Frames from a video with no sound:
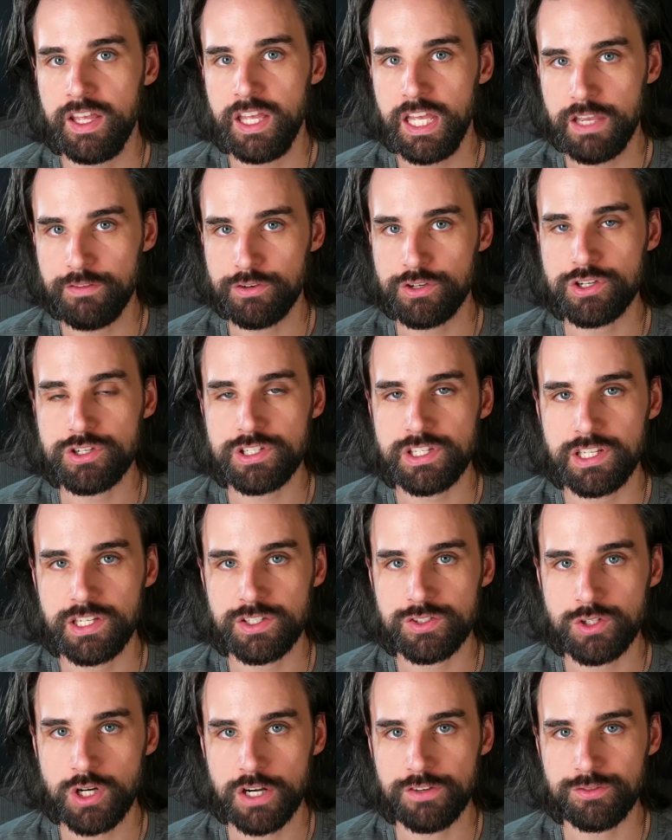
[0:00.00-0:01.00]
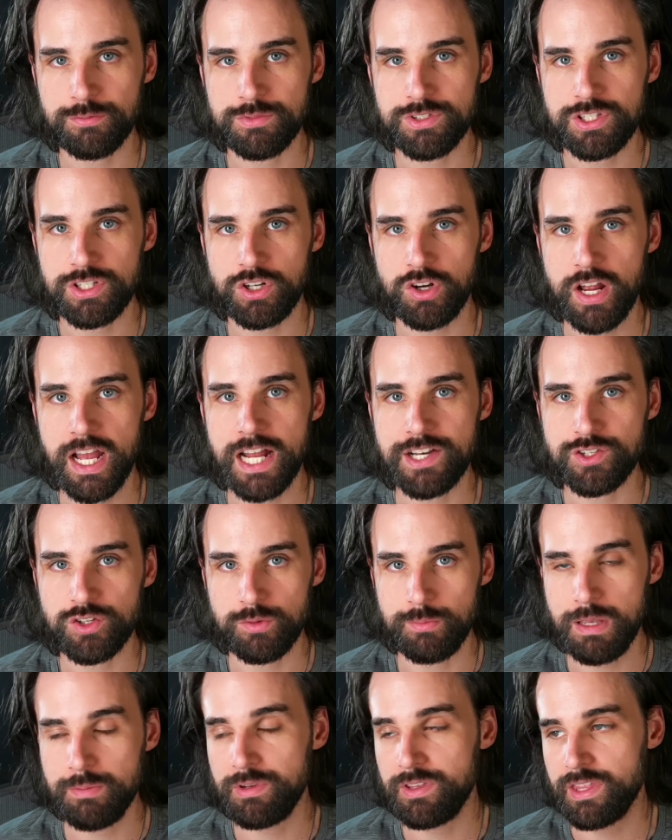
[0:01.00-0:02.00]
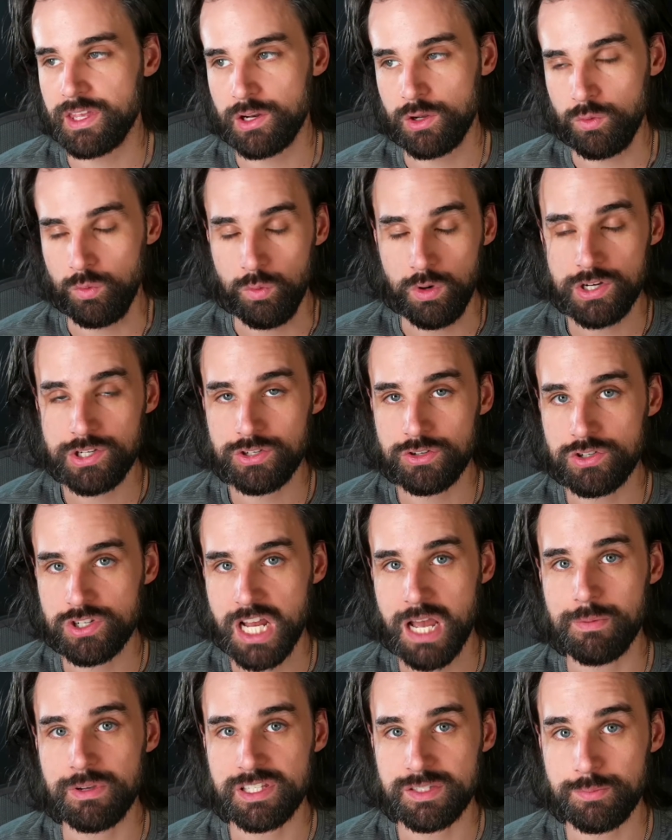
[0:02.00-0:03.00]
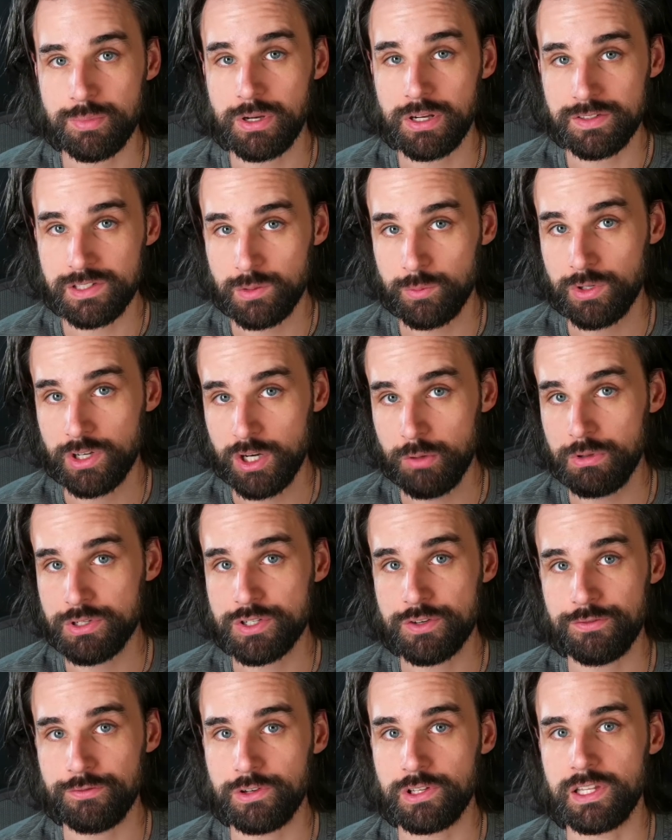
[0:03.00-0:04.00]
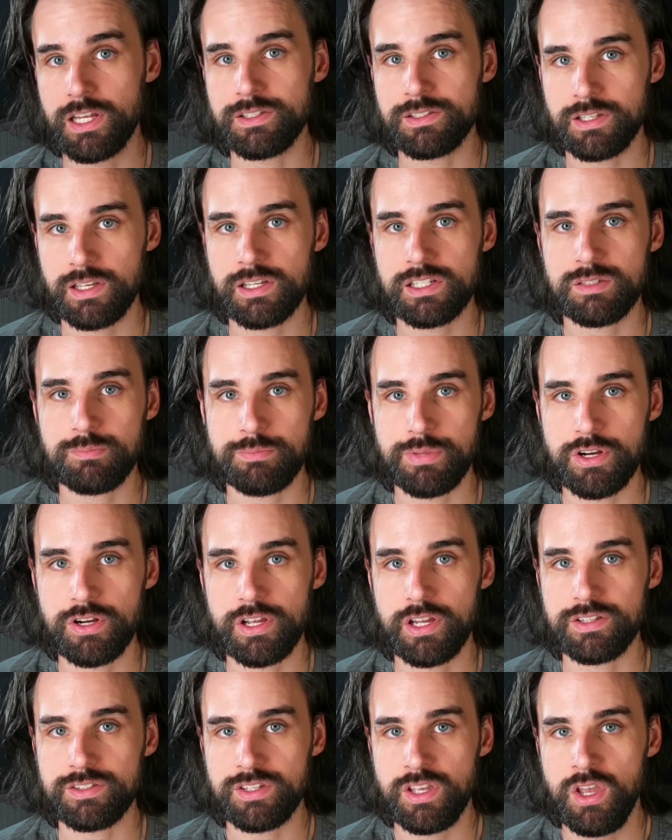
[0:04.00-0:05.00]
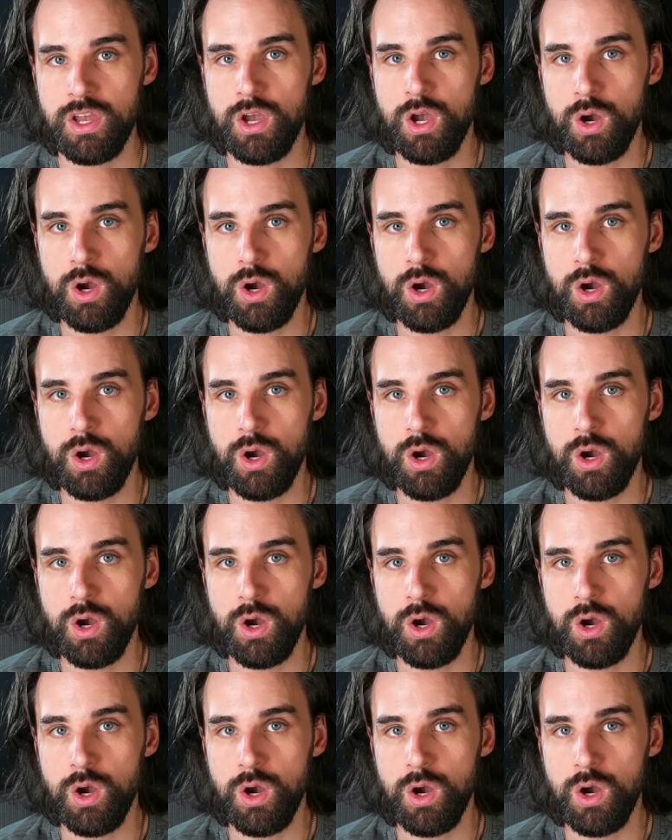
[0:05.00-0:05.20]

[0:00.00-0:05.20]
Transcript: If you're just getting started from scratch, or maybe they don't want your job experience, they want to know about your freelancing experience,